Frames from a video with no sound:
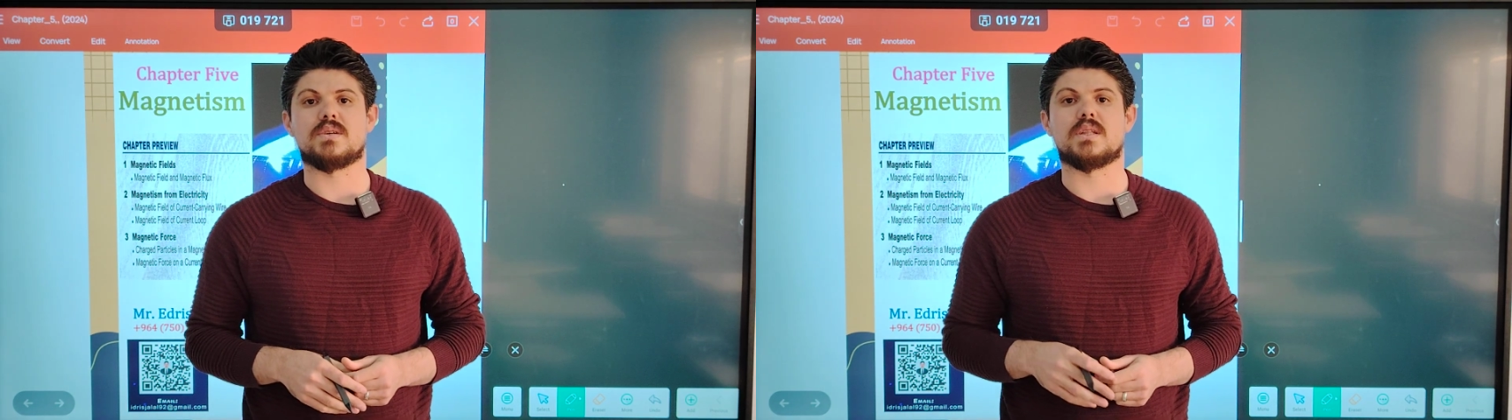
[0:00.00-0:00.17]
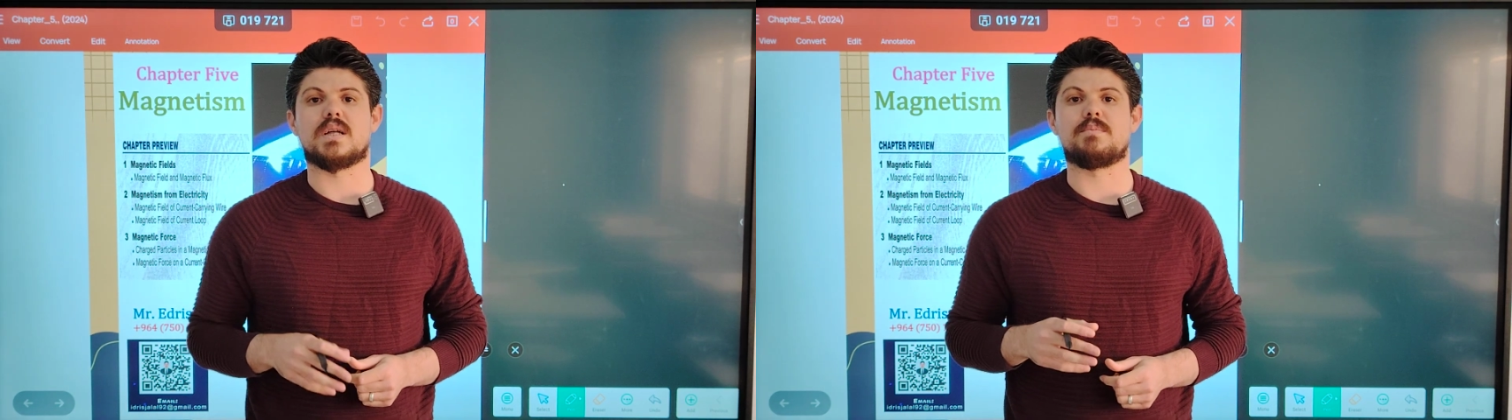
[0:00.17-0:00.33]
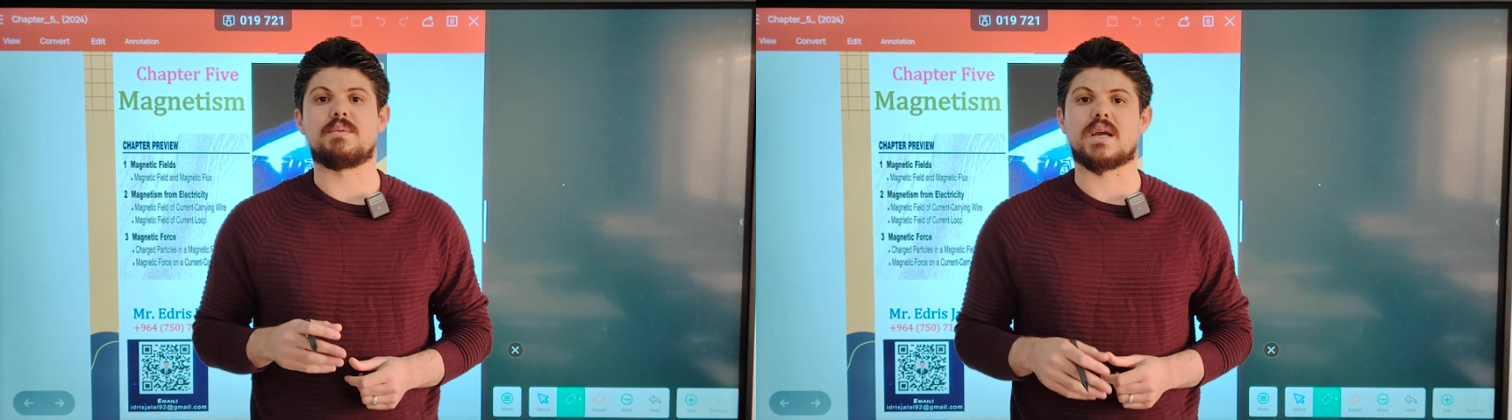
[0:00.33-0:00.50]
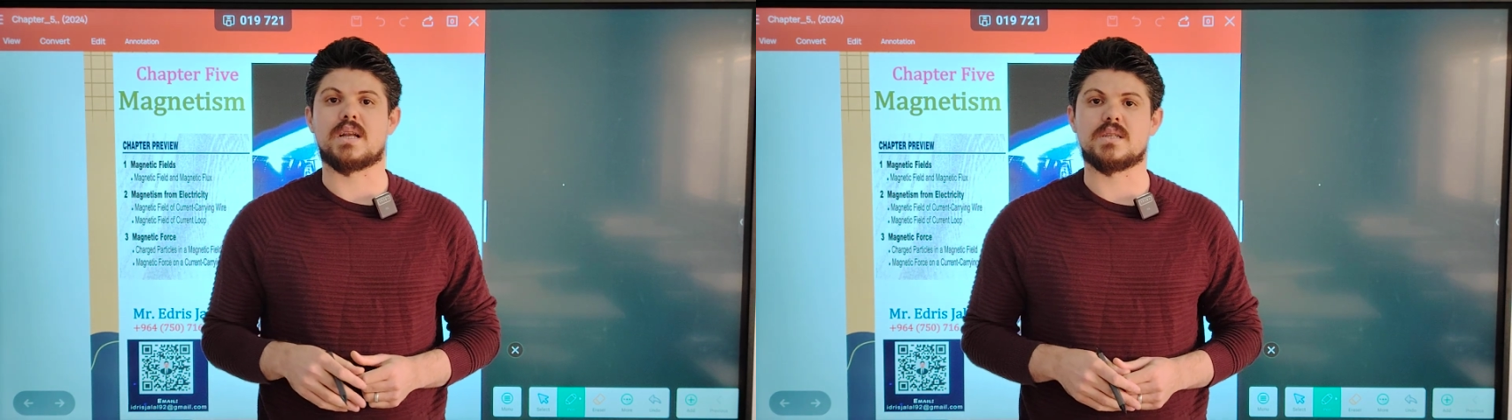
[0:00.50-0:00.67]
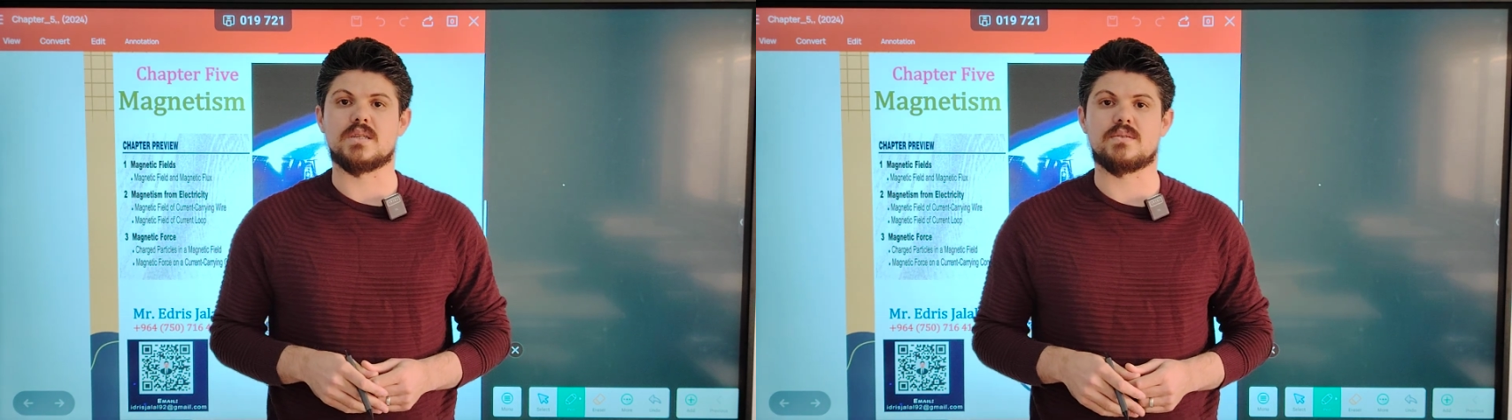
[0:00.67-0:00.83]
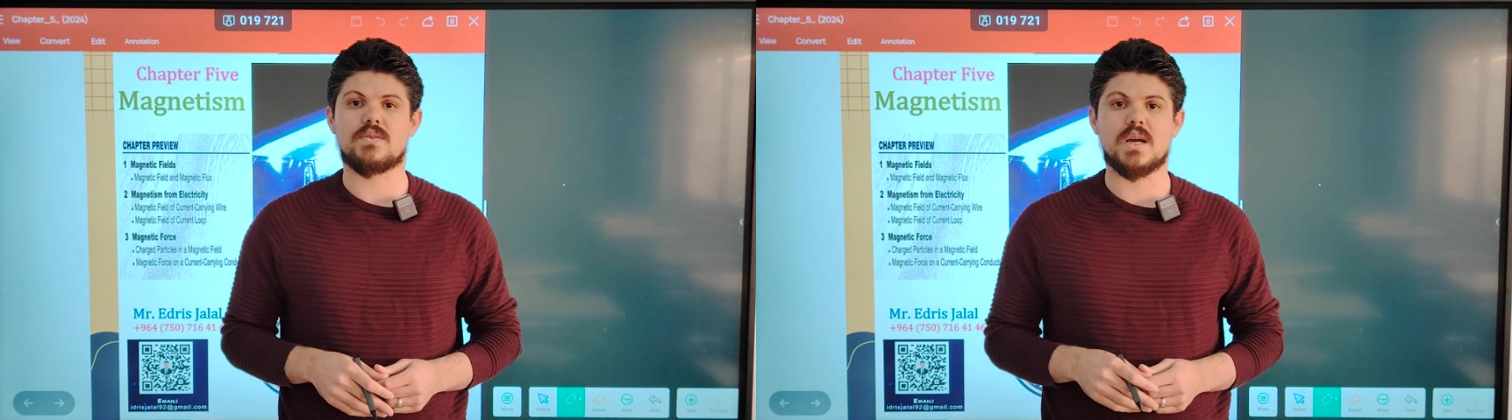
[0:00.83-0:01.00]
field and
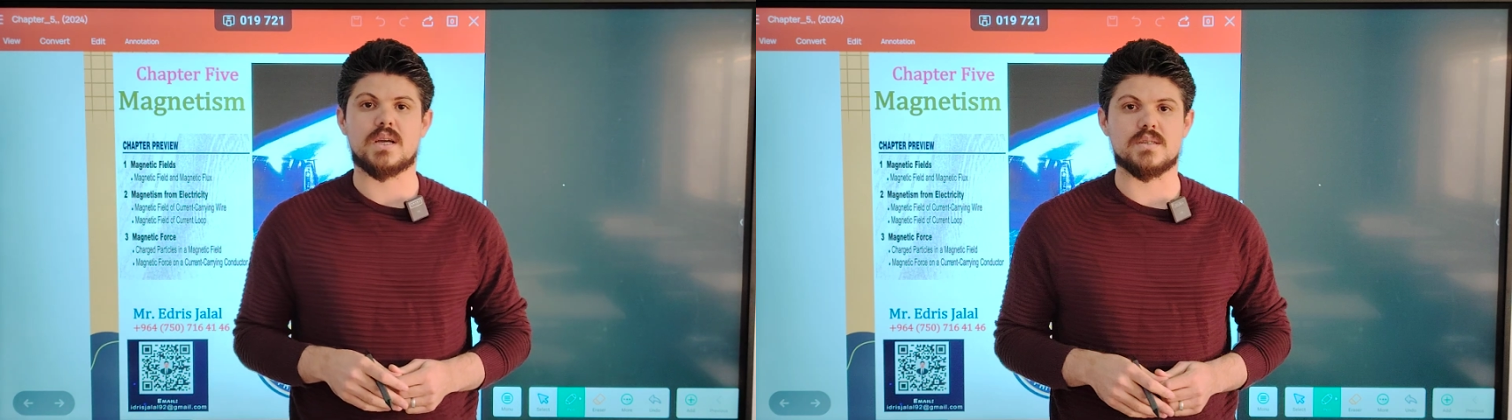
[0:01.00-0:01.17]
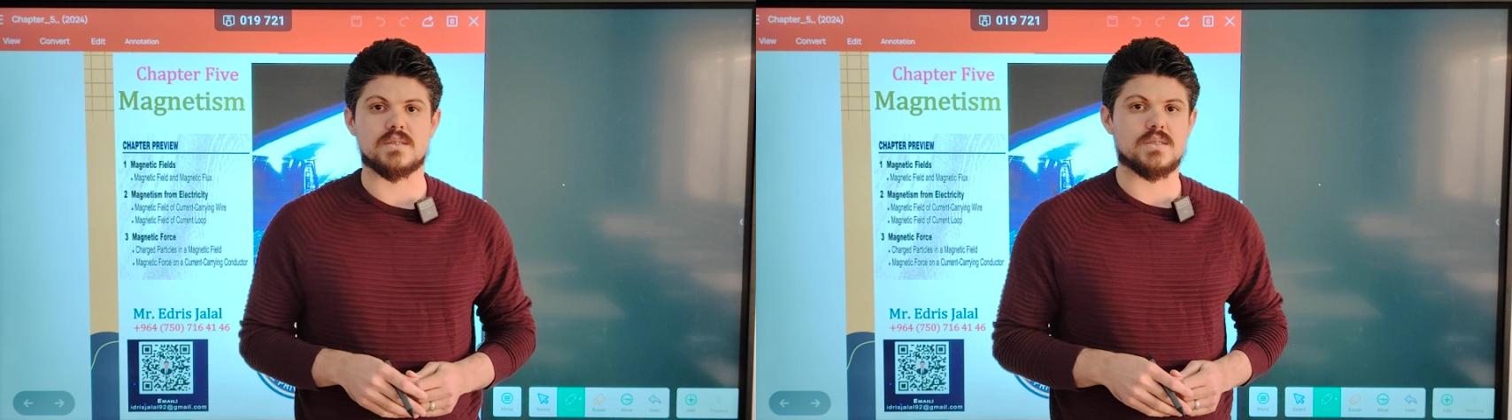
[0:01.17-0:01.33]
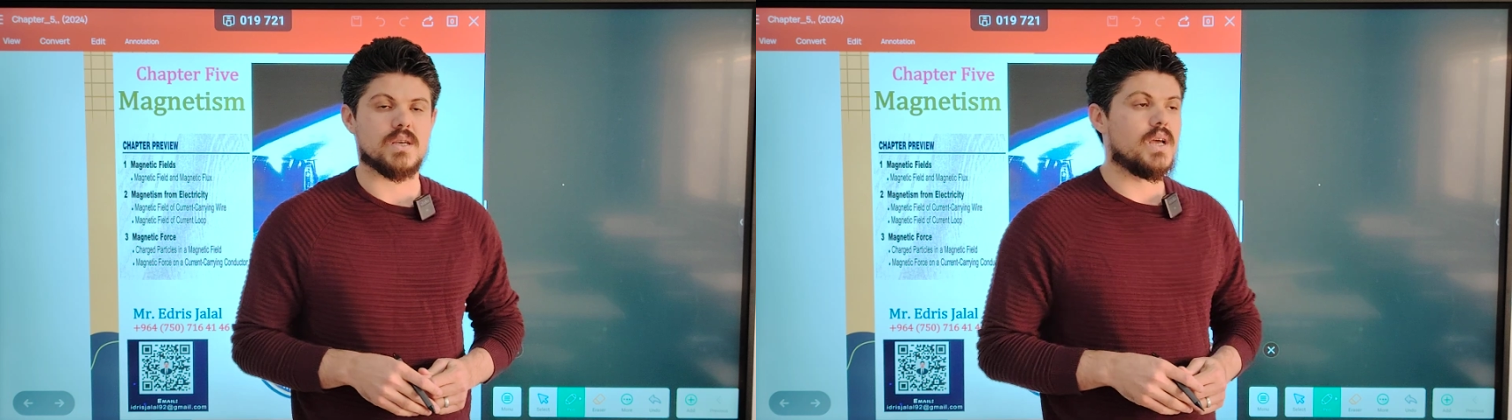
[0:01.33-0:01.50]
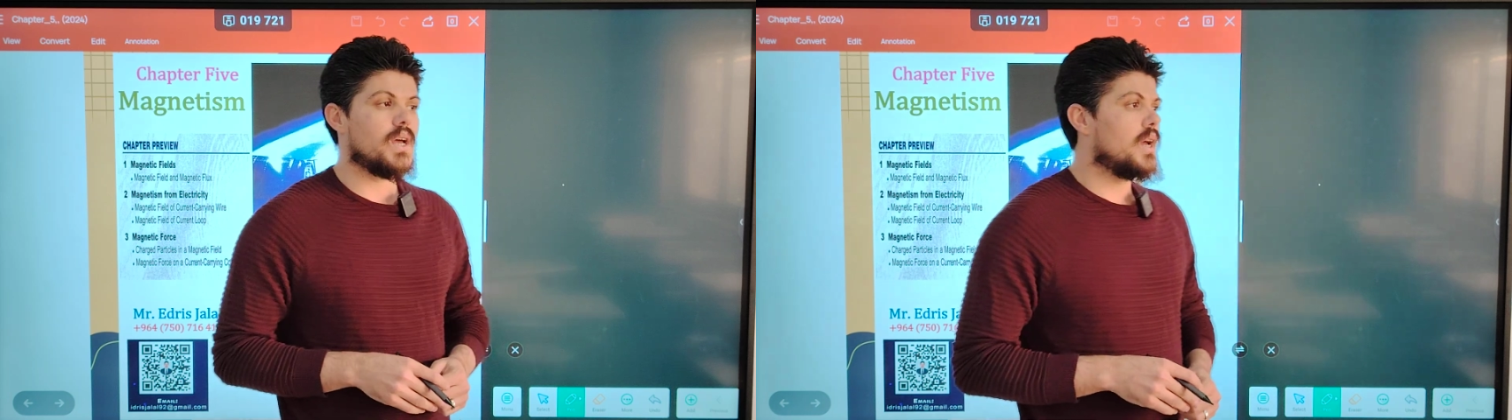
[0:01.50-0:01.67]
magnetic fluxes.